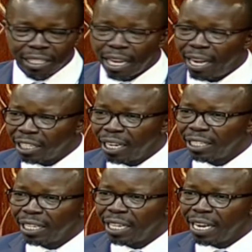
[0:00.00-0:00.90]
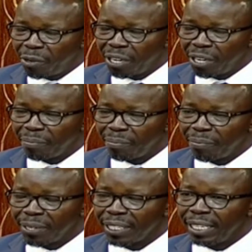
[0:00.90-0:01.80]
His Excellency the
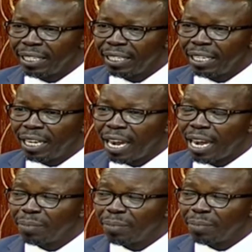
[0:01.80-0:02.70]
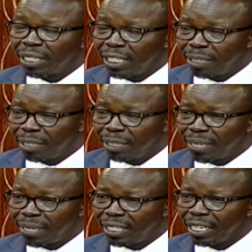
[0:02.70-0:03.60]
Deputy President has
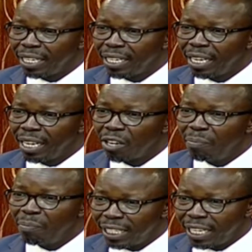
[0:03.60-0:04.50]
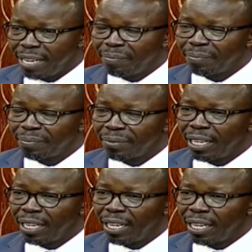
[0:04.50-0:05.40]
participated robustly
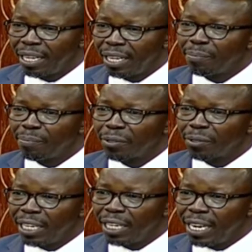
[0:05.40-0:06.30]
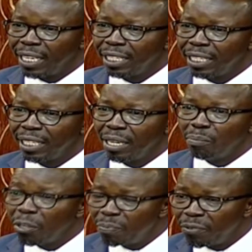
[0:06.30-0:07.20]
in the proceedings
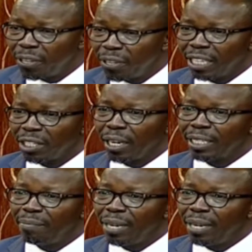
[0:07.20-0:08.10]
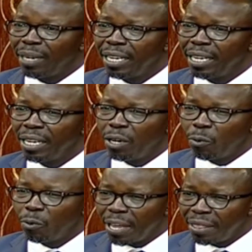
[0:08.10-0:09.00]
both before the National Assembly,
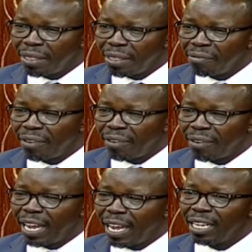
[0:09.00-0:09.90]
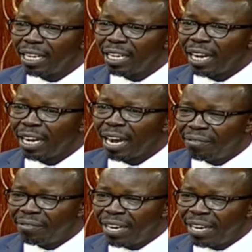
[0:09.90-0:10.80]
where they filed a very,
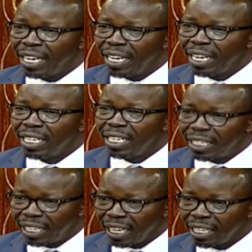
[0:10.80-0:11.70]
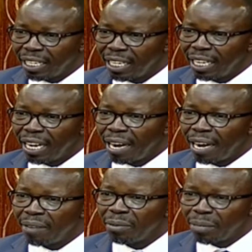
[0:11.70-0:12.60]
very detailed
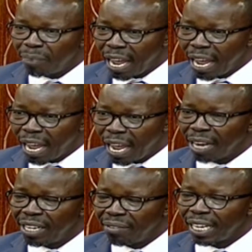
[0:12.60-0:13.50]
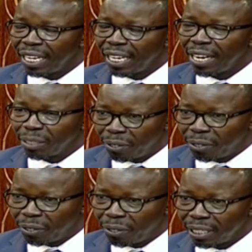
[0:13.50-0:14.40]
replying affidavit and
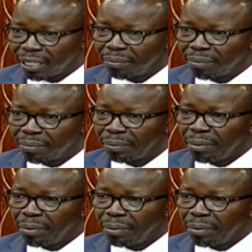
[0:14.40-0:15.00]
a response.